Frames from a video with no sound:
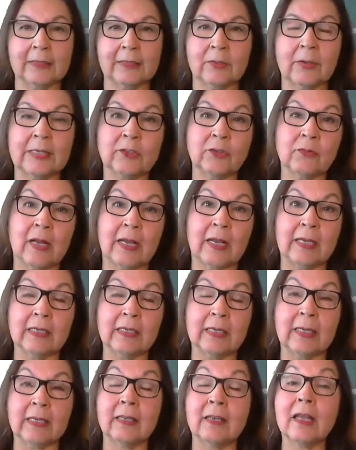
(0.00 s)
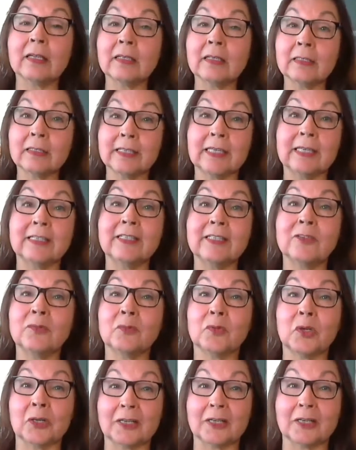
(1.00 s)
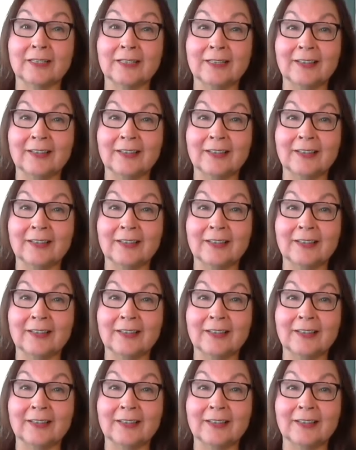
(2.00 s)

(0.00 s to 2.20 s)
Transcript: So I tried, and luckily it didn't work.